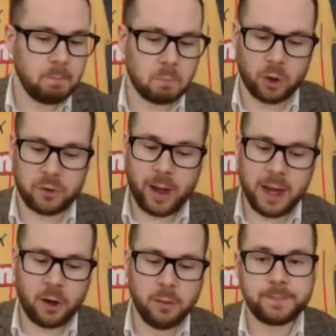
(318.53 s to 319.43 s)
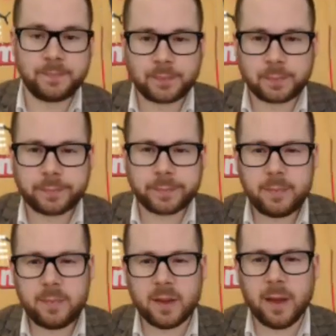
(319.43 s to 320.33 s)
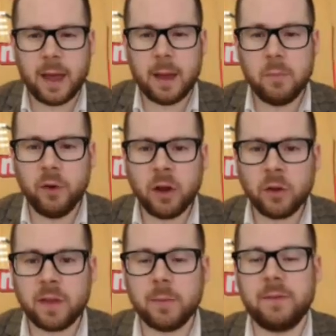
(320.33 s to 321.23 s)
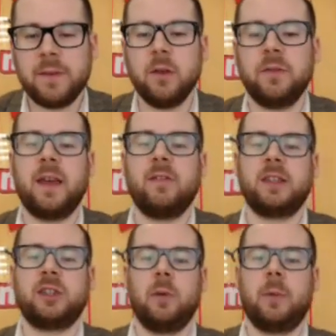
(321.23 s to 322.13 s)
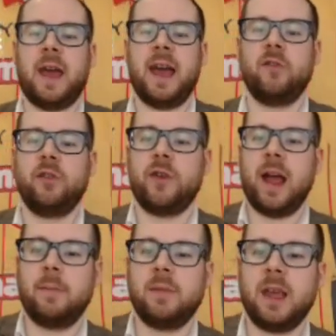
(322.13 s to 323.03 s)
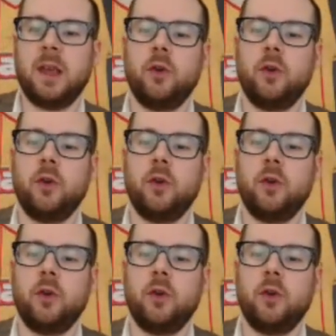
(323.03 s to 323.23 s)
what do I know? Moving on to the midfield, David has gone with Aaron Ramsey,